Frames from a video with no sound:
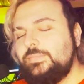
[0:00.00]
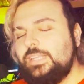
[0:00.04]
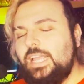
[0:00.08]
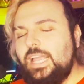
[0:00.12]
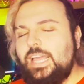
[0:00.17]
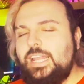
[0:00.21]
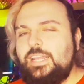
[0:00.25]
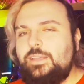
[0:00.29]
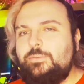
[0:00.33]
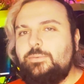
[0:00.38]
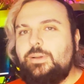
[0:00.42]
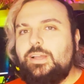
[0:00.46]

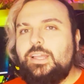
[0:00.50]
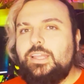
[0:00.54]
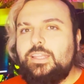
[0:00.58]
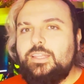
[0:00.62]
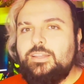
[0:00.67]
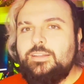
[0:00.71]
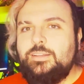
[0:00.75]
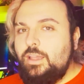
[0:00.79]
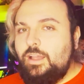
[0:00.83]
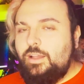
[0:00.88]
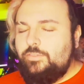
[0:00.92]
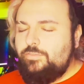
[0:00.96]
Anyway,
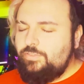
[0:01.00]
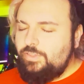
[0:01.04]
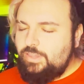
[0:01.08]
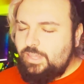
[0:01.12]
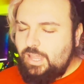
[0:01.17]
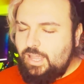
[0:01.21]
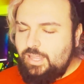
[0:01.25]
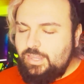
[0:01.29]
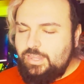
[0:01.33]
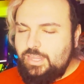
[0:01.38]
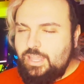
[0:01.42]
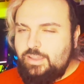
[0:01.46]
I've
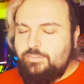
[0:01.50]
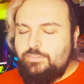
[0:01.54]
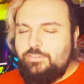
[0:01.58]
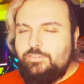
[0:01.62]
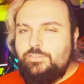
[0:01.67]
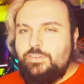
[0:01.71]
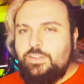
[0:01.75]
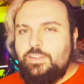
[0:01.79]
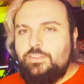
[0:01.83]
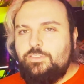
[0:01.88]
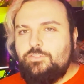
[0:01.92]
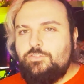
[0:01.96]
done
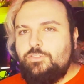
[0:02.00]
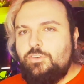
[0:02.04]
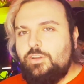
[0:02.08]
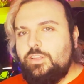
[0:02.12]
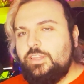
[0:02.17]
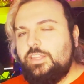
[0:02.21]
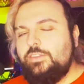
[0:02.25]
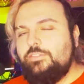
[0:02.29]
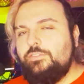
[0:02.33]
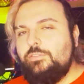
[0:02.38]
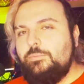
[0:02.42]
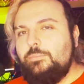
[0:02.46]
everything, tried
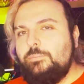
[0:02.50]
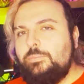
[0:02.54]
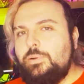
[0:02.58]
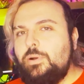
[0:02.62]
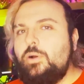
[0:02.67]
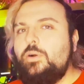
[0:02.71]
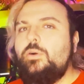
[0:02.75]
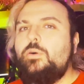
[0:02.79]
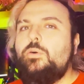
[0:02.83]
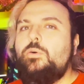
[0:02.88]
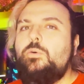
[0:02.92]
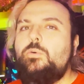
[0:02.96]
different
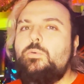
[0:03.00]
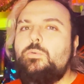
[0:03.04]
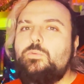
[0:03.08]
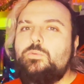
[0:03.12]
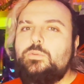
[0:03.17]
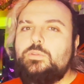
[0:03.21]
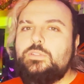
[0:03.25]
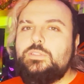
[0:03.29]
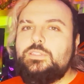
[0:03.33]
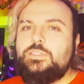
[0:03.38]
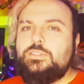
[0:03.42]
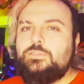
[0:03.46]

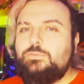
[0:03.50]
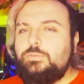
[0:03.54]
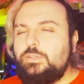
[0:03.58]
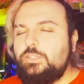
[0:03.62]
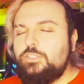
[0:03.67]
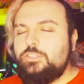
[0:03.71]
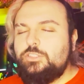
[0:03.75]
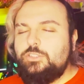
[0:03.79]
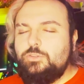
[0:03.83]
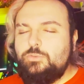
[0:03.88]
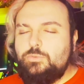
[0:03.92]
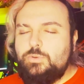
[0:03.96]
ports,
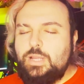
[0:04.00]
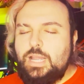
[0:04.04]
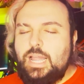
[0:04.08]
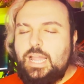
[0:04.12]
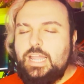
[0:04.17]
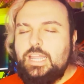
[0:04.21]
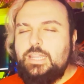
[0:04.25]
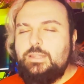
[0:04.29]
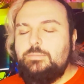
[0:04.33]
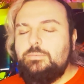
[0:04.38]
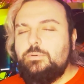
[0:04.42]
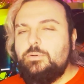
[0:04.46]
switched all
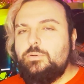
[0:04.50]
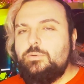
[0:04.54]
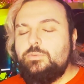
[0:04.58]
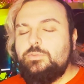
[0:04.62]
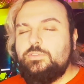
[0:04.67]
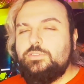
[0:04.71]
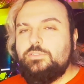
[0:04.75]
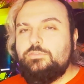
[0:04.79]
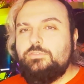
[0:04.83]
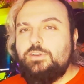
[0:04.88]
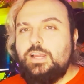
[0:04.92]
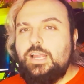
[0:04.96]

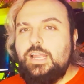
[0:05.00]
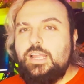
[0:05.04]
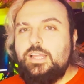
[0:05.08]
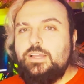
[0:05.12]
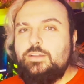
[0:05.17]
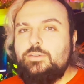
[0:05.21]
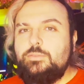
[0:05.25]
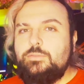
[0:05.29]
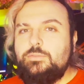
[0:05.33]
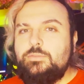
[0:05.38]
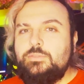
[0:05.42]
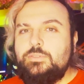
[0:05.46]
cables
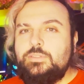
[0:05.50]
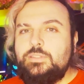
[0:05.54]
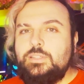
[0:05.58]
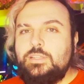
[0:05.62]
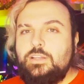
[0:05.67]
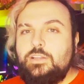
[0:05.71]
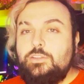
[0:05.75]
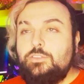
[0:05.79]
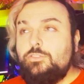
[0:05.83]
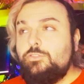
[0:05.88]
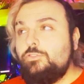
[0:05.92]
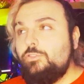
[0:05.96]
around,
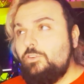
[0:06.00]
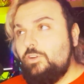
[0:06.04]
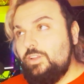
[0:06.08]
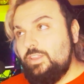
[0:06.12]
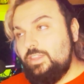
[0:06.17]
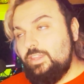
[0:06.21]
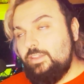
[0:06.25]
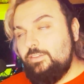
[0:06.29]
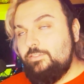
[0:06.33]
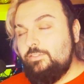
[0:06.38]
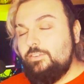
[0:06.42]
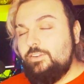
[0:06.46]

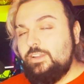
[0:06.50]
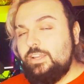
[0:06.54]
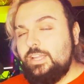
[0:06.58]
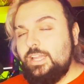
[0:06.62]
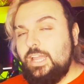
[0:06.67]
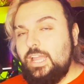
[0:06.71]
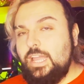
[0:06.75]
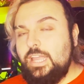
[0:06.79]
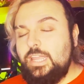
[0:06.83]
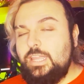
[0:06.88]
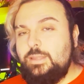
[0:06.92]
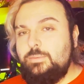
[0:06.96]
tried different
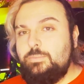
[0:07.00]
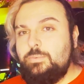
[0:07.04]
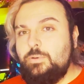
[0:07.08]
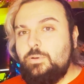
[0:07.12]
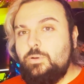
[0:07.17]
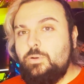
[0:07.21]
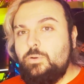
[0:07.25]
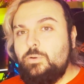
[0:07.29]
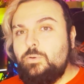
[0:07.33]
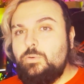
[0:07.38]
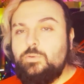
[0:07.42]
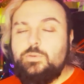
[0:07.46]

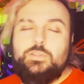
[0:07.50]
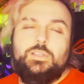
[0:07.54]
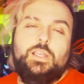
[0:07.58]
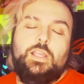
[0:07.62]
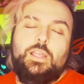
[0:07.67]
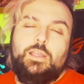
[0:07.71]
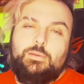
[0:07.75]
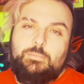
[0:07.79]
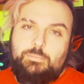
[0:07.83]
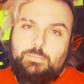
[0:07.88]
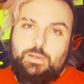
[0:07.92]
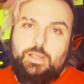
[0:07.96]
cables,
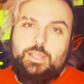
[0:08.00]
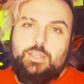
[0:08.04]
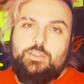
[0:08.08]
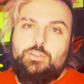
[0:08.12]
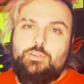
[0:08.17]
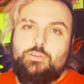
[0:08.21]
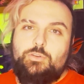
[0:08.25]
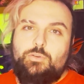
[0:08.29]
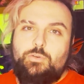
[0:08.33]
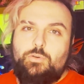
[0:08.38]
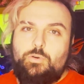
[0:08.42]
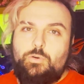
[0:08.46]
made
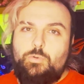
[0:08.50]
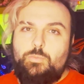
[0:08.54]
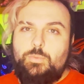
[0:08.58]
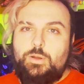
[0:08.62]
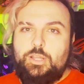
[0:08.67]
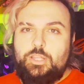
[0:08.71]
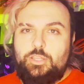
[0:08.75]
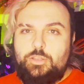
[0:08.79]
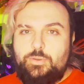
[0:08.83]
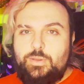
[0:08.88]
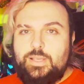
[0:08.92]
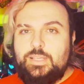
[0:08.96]
sure all
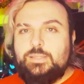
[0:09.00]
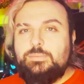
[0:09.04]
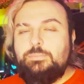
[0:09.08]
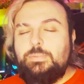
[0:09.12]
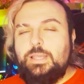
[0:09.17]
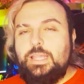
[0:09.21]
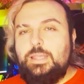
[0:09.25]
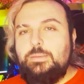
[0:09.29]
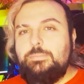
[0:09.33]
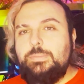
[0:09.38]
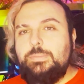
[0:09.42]
my USB